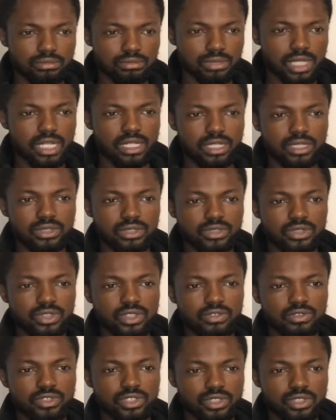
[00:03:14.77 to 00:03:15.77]
market
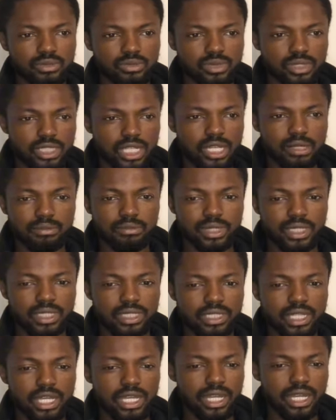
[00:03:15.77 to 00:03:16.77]
survey, some
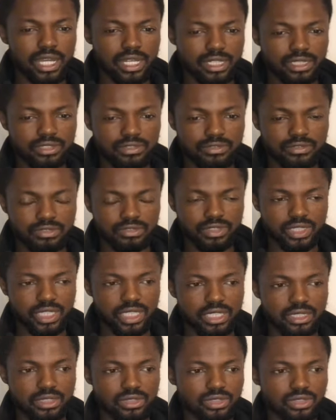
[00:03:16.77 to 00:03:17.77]
sampling. I asked
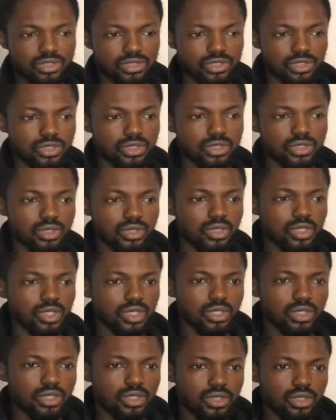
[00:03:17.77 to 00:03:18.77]
friends, you know,
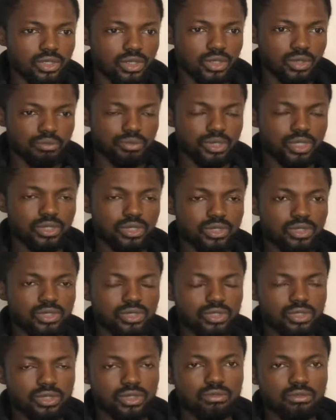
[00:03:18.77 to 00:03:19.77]

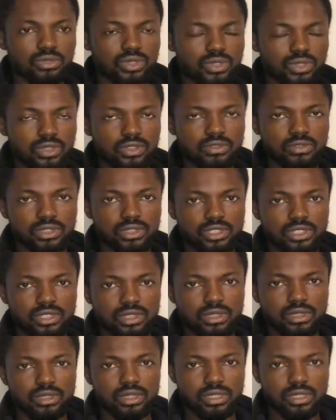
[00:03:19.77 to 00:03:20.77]
because most of the
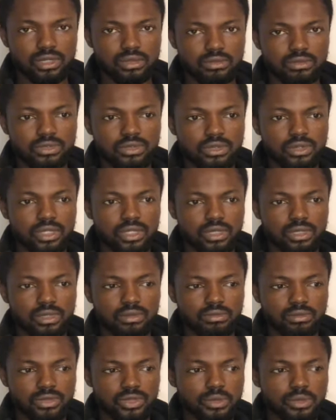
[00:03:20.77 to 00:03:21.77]

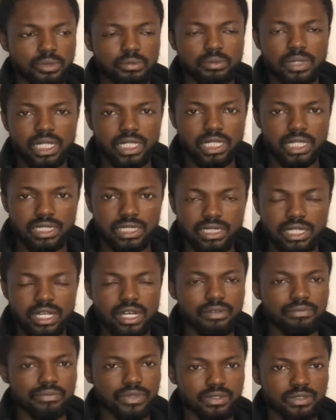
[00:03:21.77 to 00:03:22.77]
supermarkets
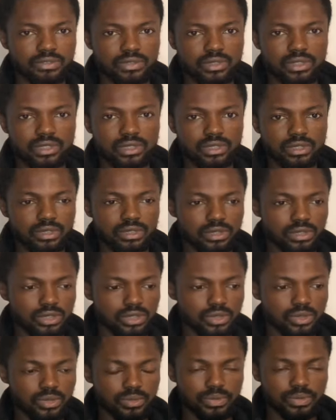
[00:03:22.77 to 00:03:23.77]
have different,
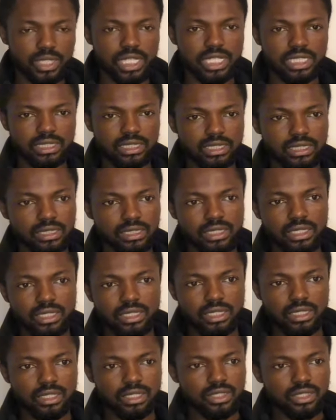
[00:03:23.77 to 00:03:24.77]
you know, prices.
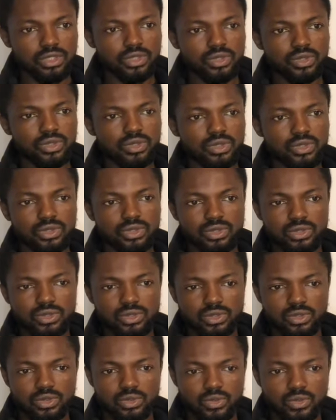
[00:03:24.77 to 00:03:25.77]
You go
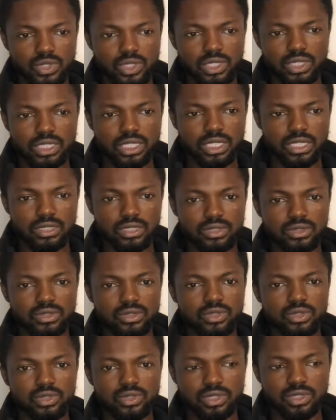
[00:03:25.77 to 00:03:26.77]
to one and you
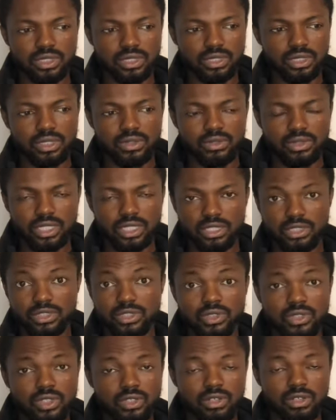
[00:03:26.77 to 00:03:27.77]
go to another one, I
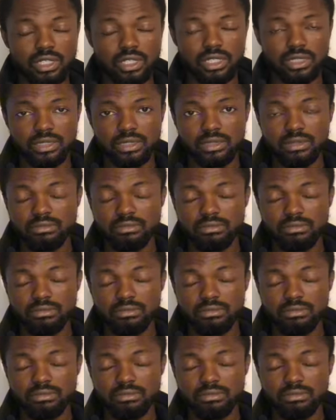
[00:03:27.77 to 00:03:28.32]
discovered that